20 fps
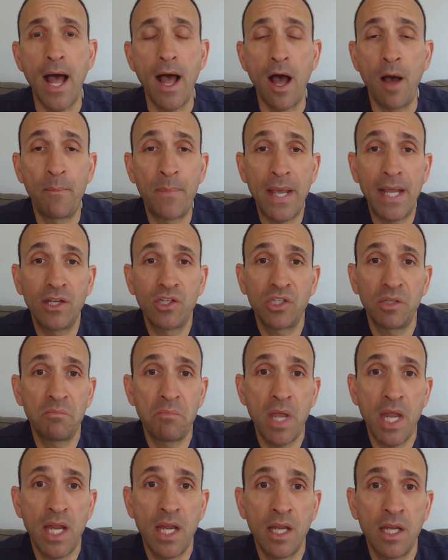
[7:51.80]
a patient
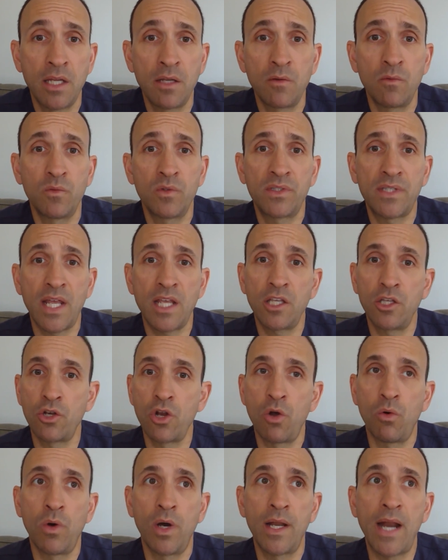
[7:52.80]
may say, you
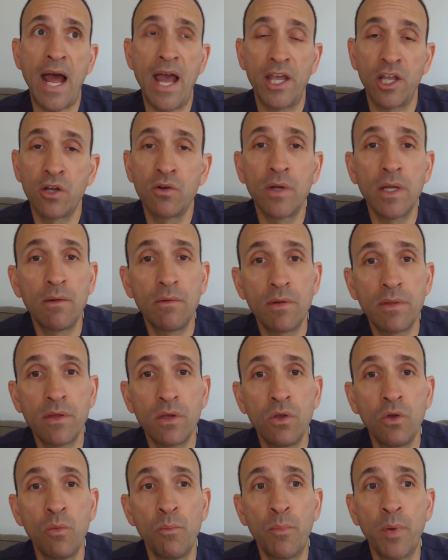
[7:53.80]
know what, I agree with
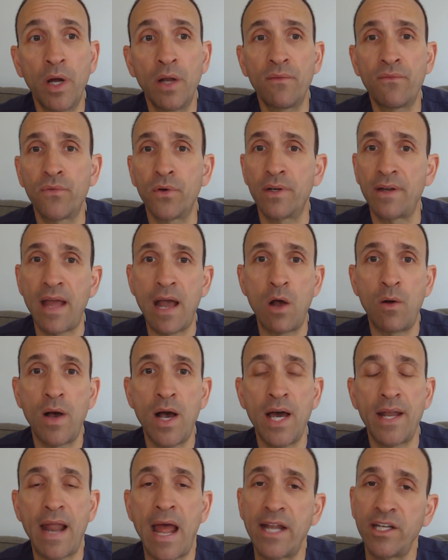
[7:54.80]
you, but for now
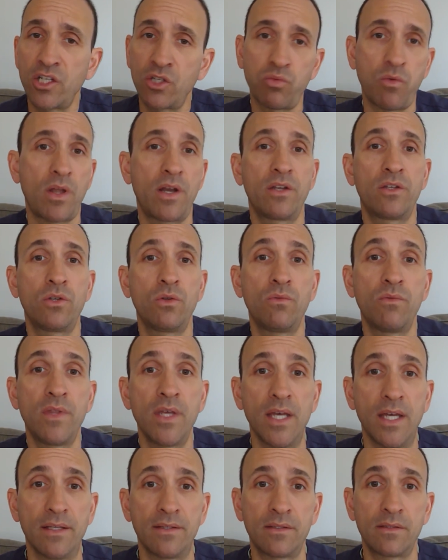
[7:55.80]
on, I just want to do
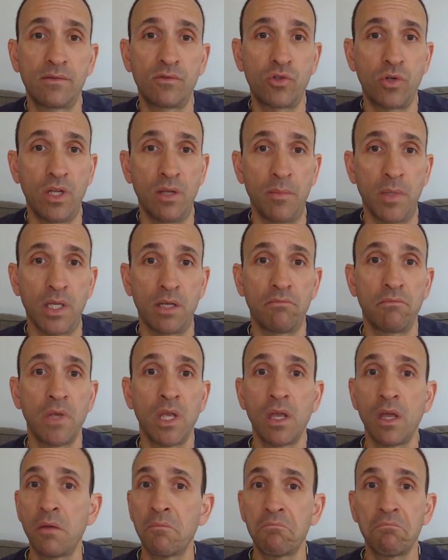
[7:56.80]
this treatment.
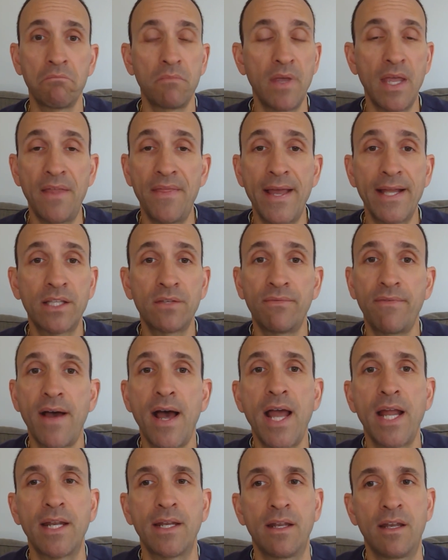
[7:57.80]
And that's
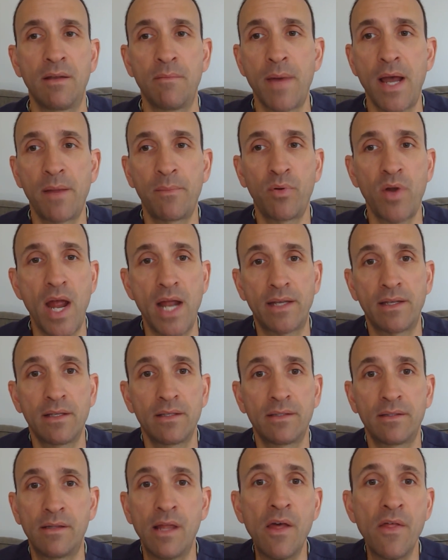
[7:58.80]
fine. And in my
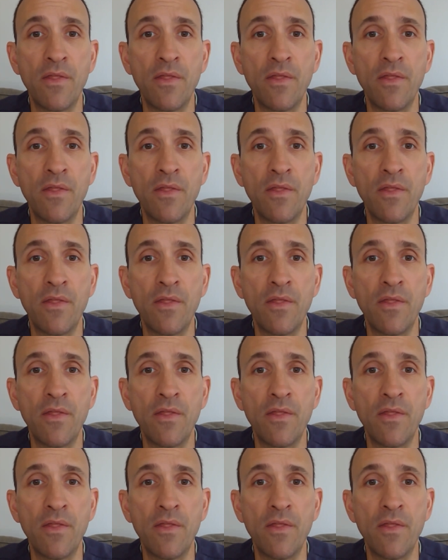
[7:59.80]
practice,